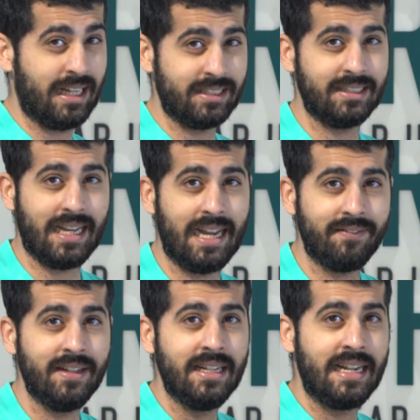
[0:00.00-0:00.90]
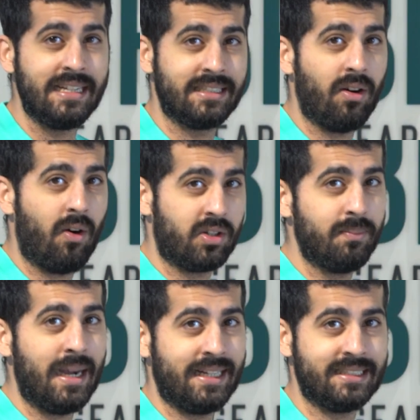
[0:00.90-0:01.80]
doesn't have is an
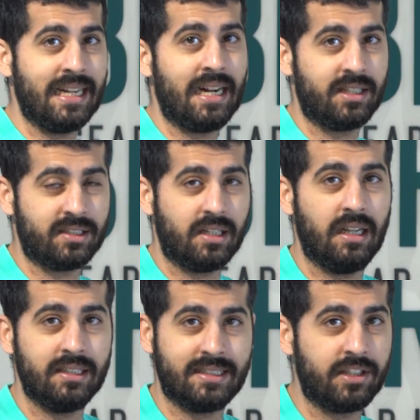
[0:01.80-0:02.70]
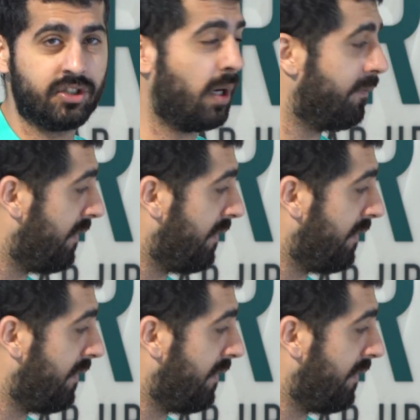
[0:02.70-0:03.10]
automatic start-stop